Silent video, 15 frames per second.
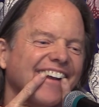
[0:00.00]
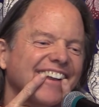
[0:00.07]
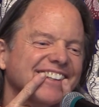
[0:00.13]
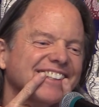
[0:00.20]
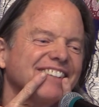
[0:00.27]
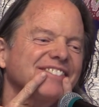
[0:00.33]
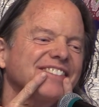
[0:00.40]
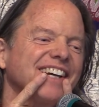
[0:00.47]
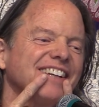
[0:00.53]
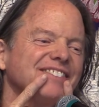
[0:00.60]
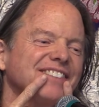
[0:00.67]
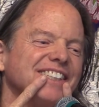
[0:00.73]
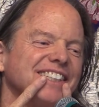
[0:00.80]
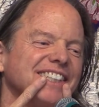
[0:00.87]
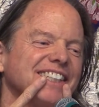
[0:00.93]

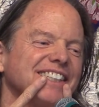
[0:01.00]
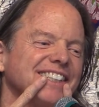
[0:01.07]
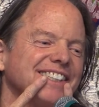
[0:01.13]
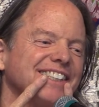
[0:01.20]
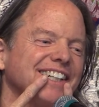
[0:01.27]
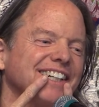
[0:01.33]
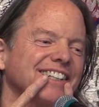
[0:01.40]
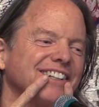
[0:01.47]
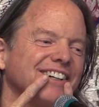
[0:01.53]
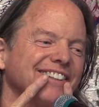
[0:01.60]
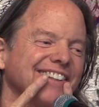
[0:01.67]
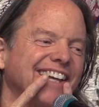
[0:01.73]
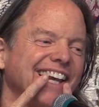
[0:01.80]
Sometimes in English they are called